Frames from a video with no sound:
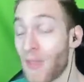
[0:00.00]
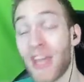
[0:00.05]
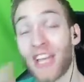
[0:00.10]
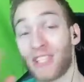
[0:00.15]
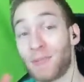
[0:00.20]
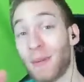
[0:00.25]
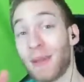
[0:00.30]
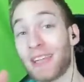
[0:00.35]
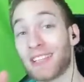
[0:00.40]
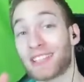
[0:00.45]

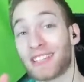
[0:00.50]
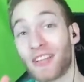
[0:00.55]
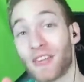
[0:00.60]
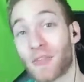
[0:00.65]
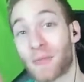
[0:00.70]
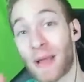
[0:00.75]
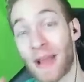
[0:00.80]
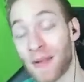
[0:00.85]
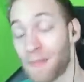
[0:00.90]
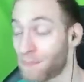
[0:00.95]
Speaking of
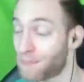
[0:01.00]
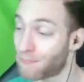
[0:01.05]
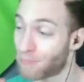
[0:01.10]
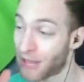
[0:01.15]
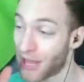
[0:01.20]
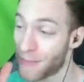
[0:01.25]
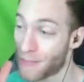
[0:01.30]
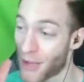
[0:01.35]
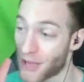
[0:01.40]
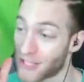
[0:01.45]
silver play,
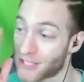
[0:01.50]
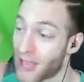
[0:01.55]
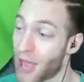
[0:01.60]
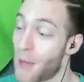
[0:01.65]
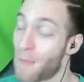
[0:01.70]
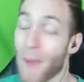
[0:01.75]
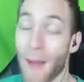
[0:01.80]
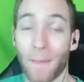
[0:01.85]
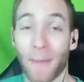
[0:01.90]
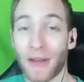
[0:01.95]
play buttons,
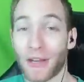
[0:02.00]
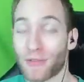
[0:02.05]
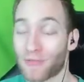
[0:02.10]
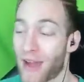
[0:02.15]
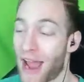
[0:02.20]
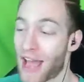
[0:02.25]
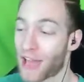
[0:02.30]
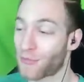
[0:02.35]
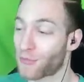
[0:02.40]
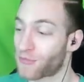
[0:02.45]
my buddy
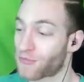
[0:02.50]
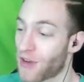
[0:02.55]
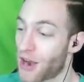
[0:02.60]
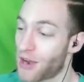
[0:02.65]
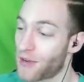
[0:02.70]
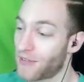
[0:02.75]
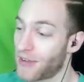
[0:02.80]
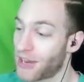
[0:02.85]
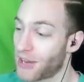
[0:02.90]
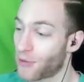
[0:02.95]
Wrath
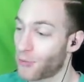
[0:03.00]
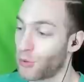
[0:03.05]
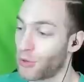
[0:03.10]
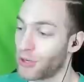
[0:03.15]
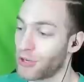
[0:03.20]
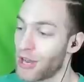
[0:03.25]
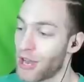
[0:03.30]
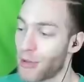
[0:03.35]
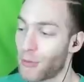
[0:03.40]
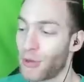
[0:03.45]
right over here,
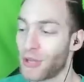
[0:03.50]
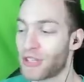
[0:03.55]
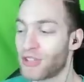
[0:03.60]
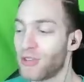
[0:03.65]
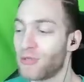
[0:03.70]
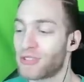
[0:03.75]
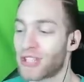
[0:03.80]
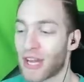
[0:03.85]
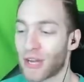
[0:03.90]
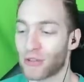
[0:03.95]
well, well his
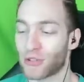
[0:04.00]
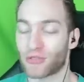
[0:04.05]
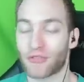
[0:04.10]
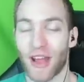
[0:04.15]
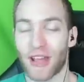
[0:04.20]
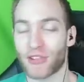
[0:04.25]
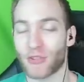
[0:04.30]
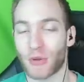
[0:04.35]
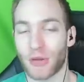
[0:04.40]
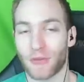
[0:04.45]
new channel is
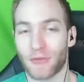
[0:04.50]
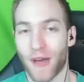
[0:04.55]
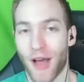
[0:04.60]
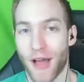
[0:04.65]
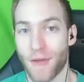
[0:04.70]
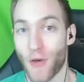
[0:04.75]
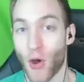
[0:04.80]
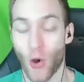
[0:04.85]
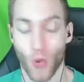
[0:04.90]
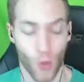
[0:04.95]

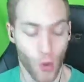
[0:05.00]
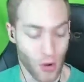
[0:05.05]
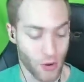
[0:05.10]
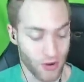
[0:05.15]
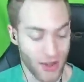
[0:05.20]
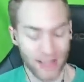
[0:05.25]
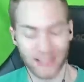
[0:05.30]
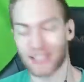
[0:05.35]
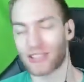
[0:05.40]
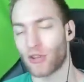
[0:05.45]
Wrath2501,
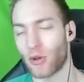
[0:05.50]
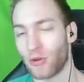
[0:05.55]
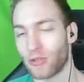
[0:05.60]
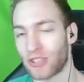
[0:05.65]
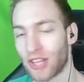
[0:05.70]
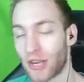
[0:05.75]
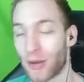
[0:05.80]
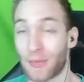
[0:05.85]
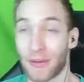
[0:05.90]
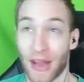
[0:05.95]
or that's his old
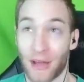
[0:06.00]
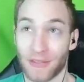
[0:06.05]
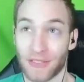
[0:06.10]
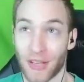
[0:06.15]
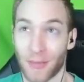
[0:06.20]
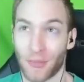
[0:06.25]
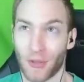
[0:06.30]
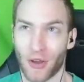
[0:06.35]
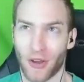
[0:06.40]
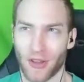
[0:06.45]
channel, but now he's
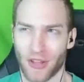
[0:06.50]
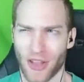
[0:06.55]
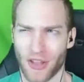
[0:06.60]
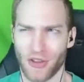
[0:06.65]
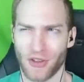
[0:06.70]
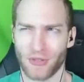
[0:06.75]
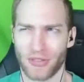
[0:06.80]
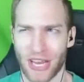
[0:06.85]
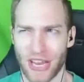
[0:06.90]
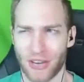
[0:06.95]
uploading the
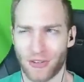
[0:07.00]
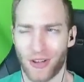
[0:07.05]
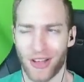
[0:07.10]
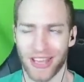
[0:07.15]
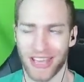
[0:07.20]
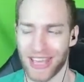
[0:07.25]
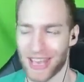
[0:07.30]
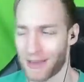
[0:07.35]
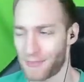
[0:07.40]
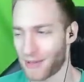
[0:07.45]
new channel
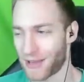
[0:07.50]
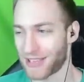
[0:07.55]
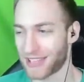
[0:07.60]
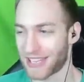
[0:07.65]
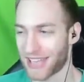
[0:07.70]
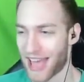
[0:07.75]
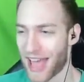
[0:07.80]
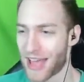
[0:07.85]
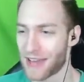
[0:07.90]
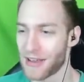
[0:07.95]
again because
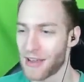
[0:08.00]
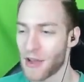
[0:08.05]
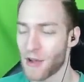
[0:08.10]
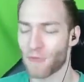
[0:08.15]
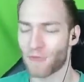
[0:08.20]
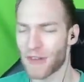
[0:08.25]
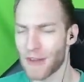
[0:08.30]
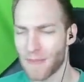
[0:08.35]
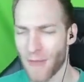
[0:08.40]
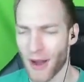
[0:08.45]
it got
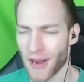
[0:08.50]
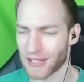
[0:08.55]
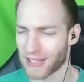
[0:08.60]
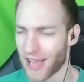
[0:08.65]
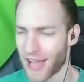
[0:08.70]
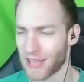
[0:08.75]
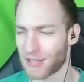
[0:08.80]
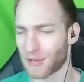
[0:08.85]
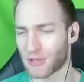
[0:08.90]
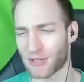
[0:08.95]

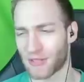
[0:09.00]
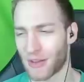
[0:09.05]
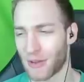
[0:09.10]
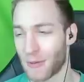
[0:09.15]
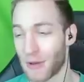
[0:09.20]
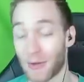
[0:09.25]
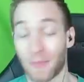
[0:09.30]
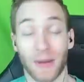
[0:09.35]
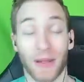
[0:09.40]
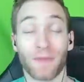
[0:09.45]
remonetized, which is really
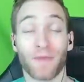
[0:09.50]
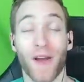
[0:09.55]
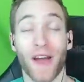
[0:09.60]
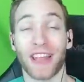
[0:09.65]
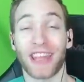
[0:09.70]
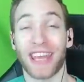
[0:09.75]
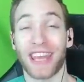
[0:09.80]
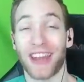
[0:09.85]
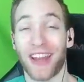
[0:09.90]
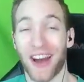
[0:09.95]
weird. But he
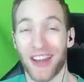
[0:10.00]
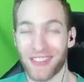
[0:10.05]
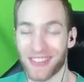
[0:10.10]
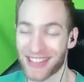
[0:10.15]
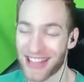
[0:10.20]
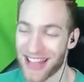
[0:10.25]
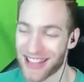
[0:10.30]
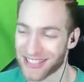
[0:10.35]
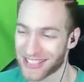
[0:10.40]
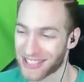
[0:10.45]
finally hit
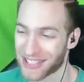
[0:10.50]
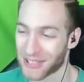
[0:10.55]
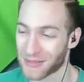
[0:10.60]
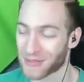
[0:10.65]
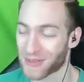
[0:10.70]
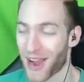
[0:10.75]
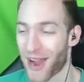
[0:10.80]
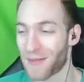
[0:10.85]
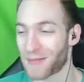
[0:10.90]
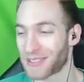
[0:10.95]
100,000
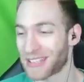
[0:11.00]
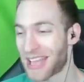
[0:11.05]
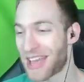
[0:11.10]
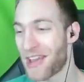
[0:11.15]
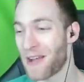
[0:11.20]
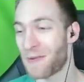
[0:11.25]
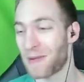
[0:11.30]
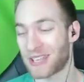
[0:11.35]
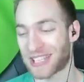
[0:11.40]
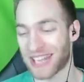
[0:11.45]
subscribers,
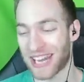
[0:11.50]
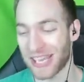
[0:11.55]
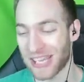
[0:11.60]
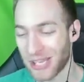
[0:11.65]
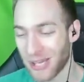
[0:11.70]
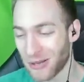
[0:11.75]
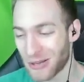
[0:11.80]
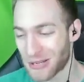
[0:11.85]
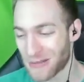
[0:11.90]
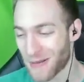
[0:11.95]
which is a
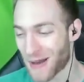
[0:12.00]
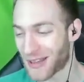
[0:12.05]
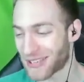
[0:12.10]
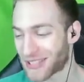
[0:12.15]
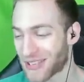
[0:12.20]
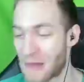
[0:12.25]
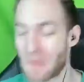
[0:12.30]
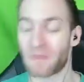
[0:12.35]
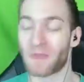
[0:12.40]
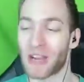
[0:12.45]
huge
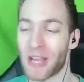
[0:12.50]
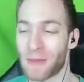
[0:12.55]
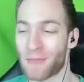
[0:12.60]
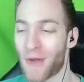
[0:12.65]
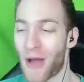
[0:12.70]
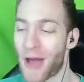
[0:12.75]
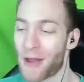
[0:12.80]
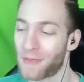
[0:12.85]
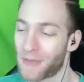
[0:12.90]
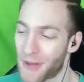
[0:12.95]
milestone. I'm really
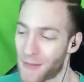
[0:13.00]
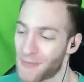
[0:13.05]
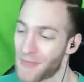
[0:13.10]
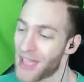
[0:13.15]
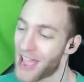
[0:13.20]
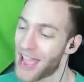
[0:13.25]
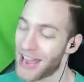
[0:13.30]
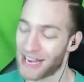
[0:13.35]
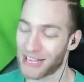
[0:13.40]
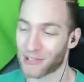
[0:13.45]
proud of him,
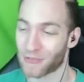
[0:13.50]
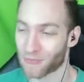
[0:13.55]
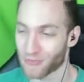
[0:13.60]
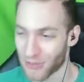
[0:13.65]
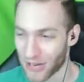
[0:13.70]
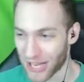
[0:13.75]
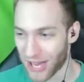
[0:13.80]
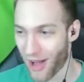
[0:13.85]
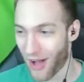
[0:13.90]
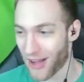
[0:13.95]
and it's
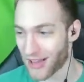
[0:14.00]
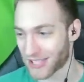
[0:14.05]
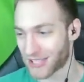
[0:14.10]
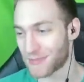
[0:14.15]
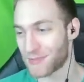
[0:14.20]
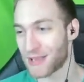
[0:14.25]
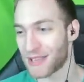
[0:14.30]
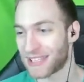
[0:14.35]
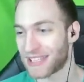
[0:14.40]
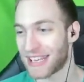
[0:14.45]
really
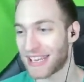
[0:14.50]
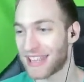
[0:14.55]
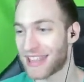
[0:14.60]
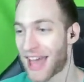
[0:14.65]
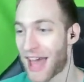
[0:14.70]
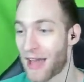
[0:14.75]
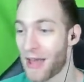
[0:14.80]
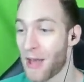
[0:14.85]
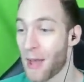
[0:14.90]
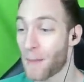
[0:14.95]
awesome to see
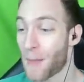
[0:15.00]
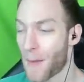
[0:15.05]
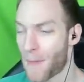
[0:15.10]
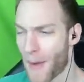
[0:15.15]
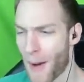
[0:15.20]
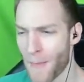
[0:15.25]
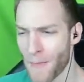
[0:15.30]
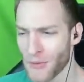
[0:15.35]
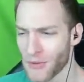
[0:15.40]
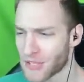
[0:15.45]
that. But
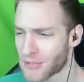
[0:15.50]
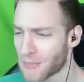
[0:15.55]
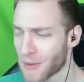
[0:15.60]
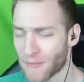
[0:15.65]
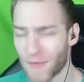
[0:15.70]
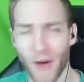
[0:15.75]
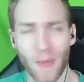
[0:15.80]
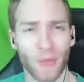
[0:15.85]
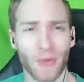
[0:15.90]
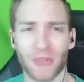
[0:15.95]
Bumbles
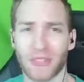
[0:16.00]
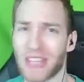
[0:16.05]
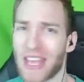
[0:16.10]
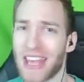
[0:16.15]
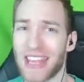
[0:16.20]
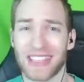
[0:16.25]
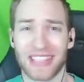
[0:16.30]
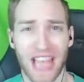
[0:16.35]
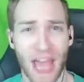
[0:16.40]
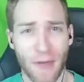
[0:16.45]
McFumbles
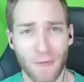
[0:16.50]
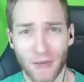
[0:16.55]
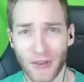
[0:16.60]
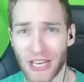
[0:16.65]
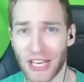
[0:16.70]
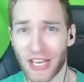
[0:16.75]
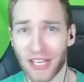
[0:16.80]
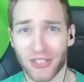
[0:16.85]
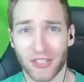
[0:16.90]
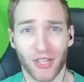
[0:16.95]

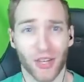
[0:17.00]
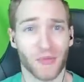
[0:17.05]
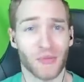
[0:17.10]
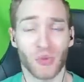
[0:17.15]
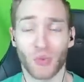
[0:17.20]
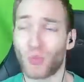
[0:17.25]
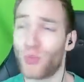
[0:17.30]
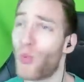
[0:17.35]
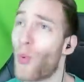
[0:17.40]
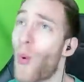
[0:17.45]
definitely
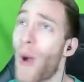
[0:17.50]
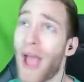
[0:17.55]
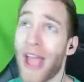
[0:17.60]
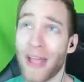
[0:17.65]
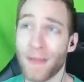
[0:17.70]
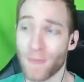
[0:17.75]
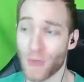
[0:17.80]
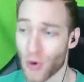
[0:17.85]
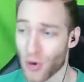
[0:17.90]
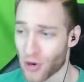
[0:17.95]
deserves
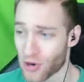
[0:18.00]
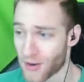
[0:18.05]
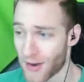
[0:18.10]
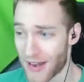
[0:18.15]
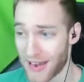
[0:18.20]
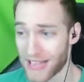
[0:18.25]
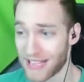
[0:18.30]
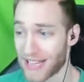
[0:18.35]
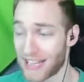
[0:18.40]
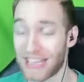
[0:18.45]
way more
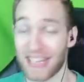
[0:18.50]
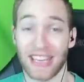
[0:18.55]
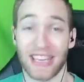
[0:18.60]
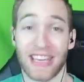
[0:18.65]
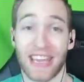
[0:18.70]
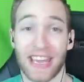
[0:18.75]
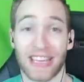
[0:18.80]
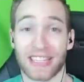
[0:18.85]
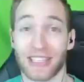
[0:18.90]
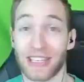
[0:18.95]
credit than he
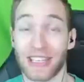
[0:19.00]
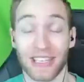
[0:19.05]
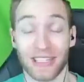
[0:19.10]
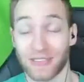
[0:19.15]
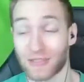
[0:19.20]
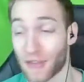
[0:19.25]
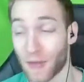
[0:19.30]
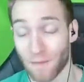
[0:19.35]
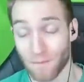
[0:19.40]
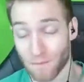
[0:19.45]
gets.
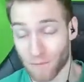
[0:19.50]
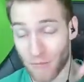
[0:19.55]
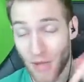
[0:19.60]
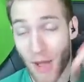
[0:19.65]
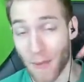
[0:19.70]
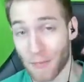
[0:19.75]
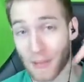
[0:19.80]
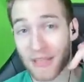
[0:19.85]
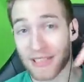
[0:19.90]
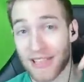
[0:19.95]
He's the
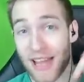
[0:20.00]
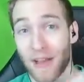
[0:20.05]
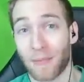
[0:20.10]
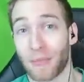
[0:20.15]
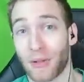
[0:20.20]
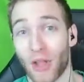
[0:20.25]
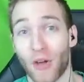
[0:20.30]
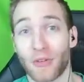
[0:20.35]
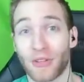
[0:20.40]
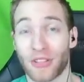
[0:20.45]
top link down
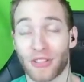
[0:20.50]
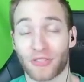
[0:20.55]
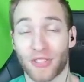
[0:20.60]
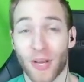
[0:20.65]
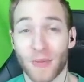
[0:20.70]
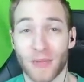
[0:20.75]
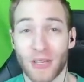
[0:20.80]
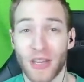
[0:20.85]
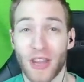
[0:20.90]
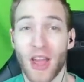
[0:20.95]
below in the
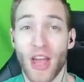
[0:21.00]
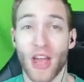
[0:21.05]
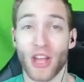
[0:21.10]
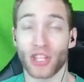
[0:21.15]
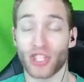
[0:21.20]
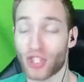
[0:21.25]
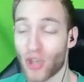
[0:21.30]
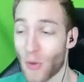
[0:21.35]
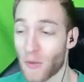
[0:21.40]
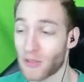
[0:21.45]
description
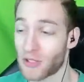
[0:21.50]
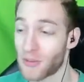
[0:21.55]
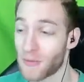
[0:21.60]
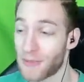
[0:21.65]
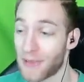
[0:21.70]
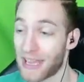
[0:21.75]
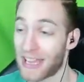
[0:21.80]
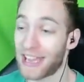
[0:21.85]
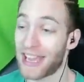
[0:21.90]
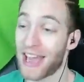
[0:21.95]
is going to
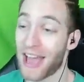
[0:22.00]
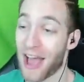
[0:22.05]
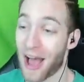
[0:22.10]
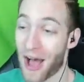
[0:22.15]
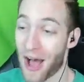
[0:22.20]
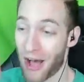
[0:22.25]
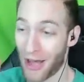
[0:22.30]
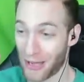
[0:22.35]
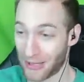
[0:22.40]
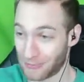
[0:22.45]
be
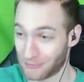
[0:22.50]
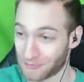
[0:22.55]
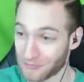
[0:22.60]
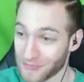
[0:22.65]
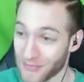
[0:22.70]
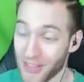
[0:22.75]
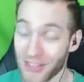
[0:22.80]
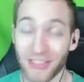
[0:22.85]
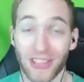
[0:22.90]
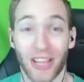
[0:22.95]
um,
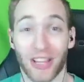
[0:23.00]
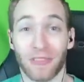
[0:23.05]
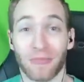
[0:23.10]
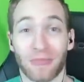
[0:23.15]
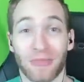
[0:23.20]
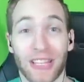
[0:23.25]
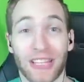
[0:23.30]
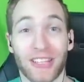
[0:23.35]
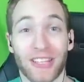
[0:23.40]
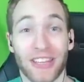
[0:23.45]
the
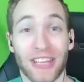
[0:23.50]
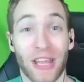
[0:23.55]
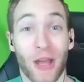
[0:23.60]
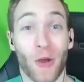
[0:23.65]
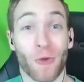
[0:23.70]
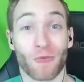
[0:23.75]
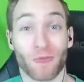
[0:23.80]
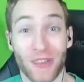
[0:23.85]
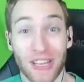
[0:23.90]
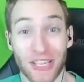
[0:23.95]
link to the
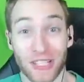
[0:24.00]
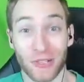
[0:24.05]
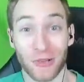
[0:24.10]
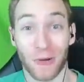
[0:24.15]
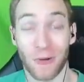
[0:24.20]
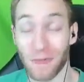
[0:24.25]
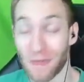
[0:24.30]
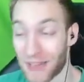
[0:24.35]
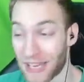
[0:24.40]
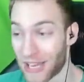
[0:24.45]

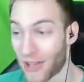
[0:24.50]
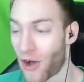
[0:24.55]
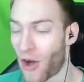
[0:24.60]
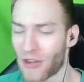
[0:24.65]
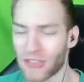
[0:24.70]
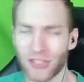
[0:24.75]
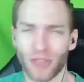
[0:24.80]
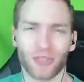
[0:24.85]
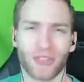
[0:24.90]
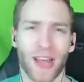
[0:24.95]
original video.
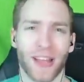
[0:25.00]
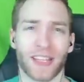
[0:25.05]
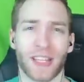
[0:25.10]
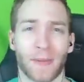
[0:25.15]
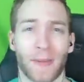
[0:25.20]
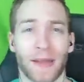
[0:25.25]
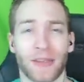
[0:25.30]
Also, shout out to the